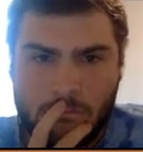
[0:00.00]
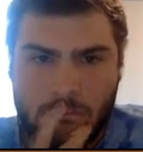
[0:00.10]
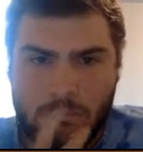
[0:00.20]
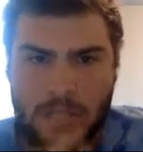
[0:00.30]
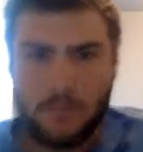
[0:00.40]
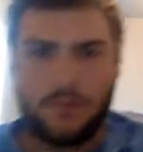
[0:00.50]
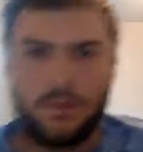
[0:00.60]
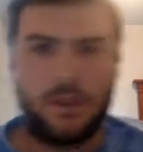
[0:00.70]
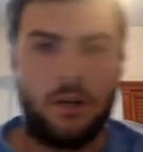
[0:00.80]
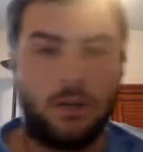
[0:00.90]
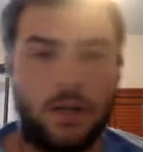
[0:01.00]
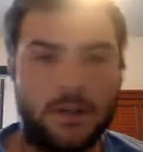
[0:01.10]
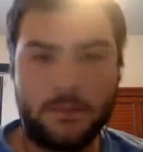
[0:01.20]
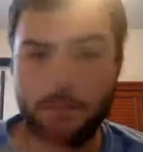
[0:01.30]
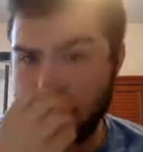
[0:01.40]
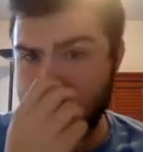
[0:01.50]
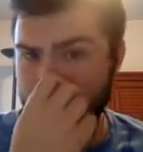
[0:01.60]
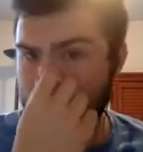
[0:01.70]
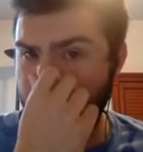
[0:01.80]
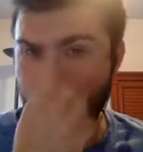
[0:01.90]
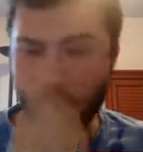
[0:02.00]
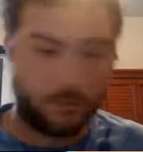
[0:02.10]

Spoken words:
Can't believe there's a Delmise. It's kind of cool.